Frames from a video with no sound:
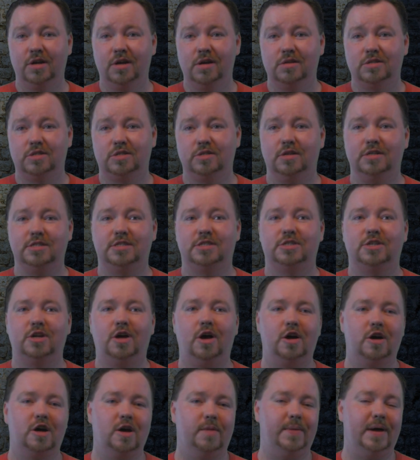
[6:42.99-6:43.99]
so let's
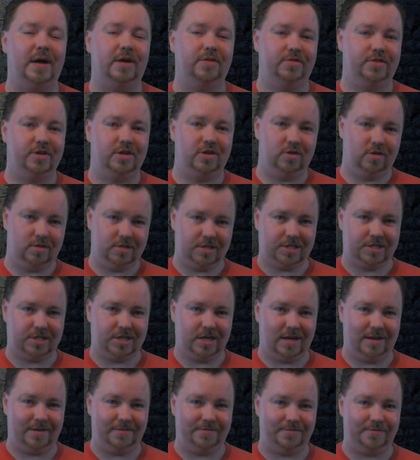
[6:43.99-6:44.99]
talk about the good
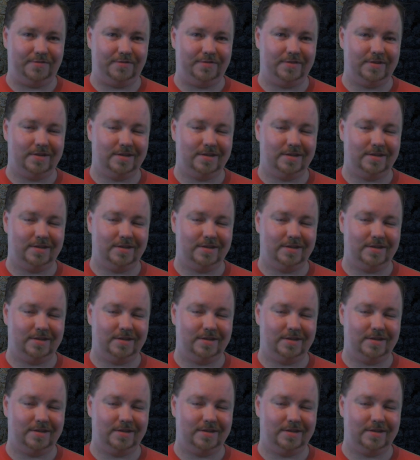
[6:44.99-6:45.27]
stuff.